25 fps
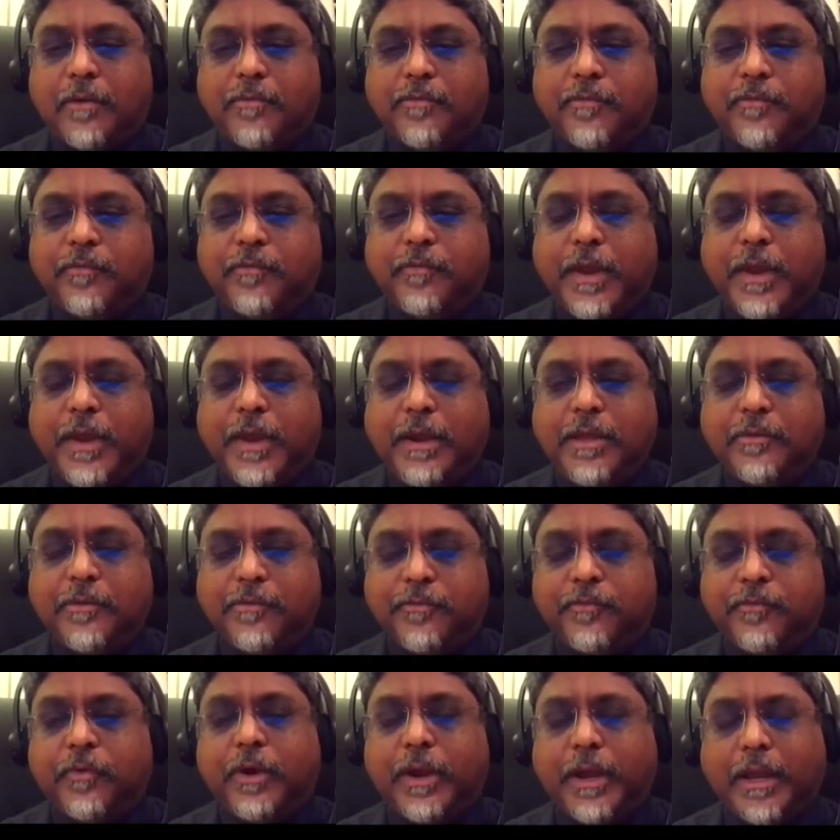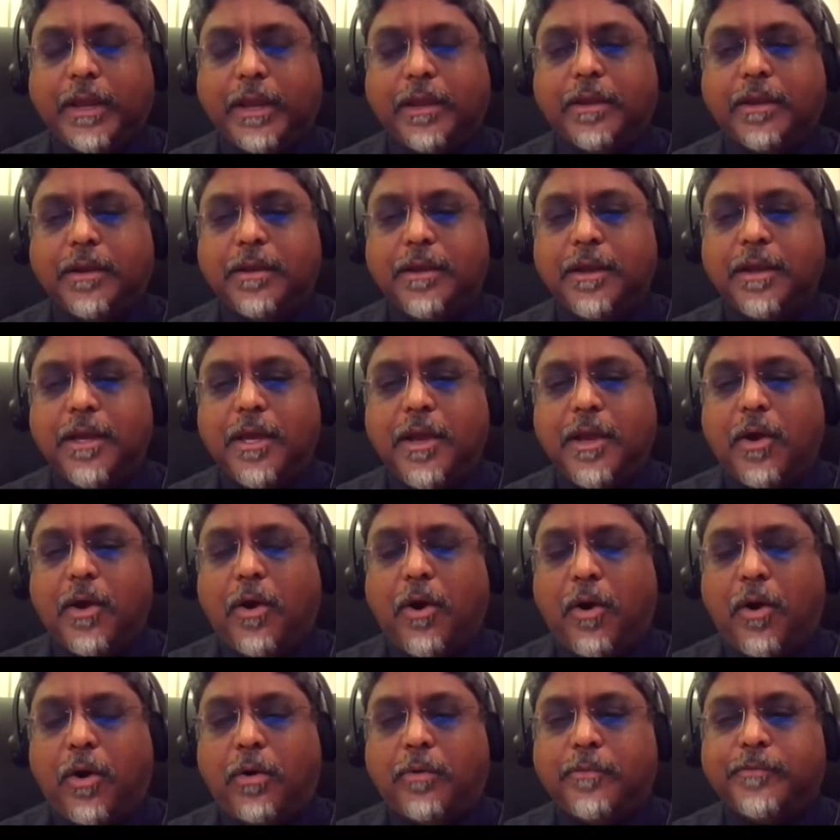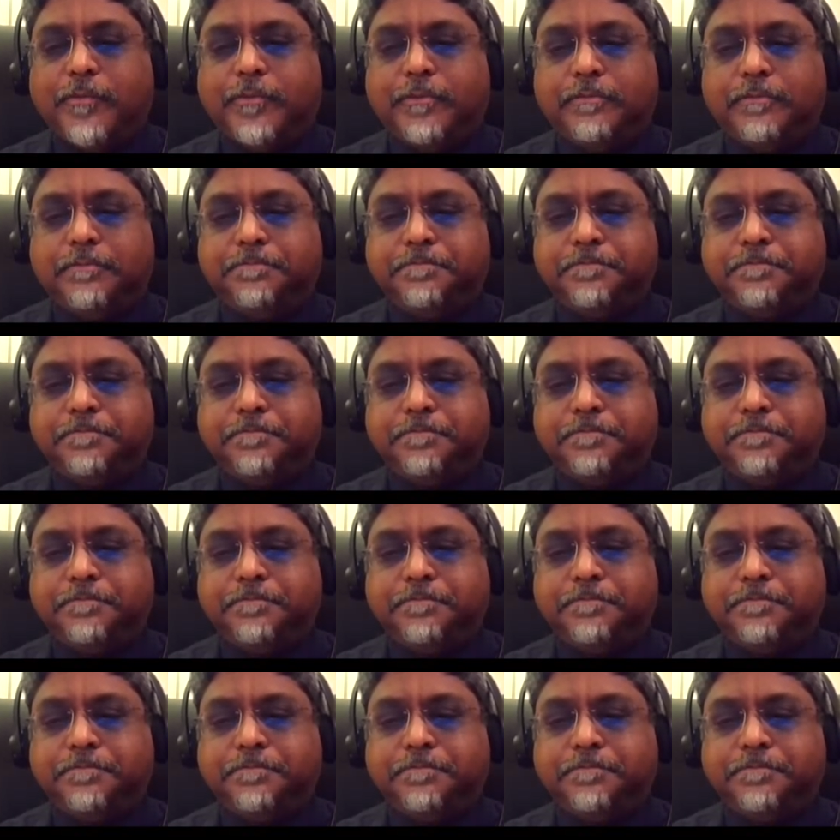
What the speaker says: are very afraid of